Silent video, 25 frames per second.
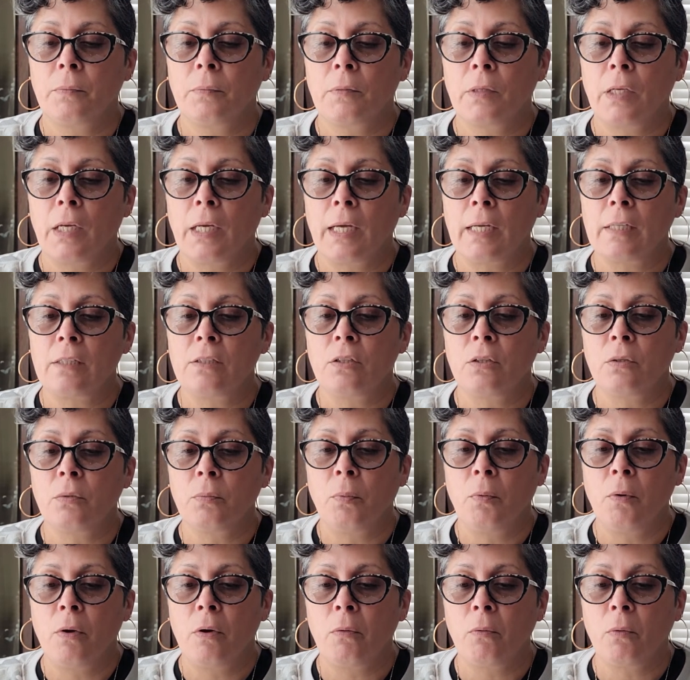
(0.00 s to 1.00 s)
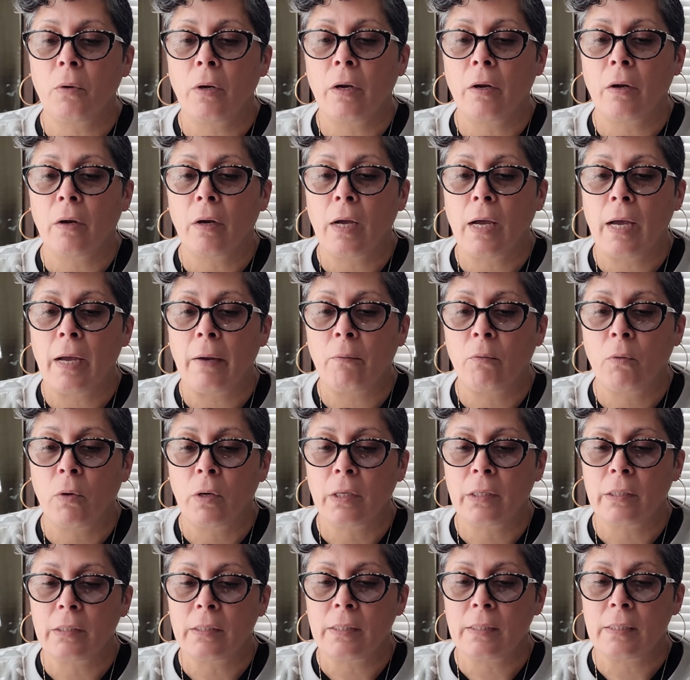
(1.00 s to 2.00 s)
it got to the point where I
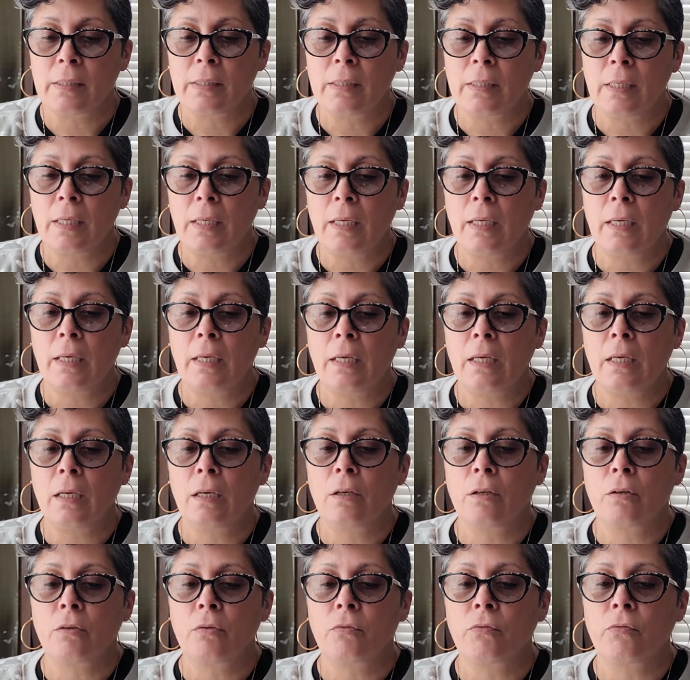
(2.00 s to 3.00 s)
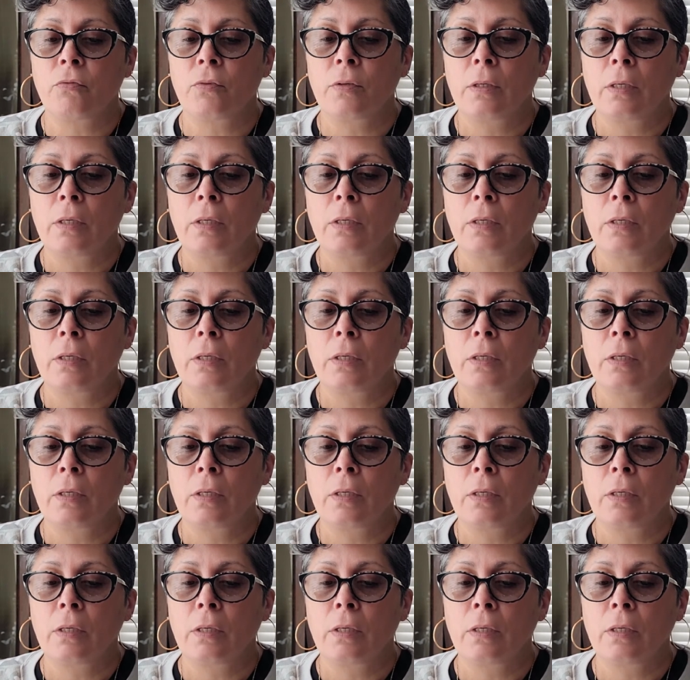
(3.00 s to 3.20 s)
wanted to see if,